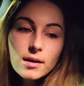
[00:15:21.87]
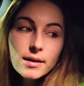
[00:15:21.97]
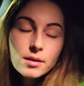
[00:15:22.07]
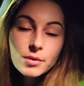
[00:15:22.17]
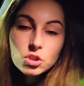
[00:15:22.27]

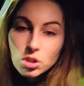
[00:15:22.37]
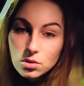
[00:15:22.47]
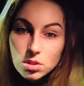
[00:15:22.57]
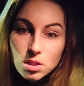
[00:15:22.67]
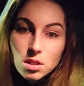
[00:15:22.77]

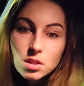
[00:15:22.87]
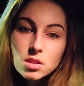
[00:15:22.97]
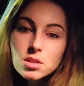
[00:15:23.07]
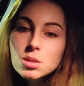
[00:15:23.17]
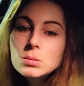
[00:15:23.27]

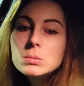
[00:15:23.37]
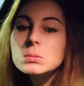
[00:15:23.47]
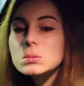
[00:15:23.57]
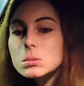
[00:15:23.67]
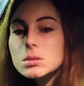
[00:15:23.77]
endometriosis.
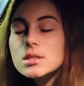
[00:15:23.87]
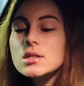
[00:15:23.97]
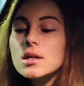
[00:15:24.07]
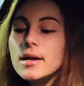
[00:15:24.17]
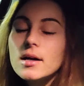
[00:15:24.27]

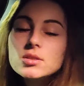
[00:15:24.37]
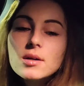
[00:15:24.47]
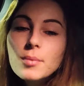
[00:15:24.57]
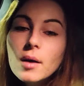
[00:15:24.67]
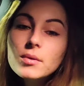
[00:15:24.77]
Yeah, so
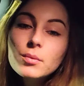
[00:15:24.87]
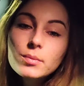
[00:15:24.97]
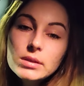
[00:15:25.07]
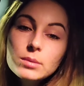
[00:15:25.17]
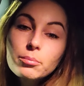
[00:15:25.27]
I probably
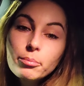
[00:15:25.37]
will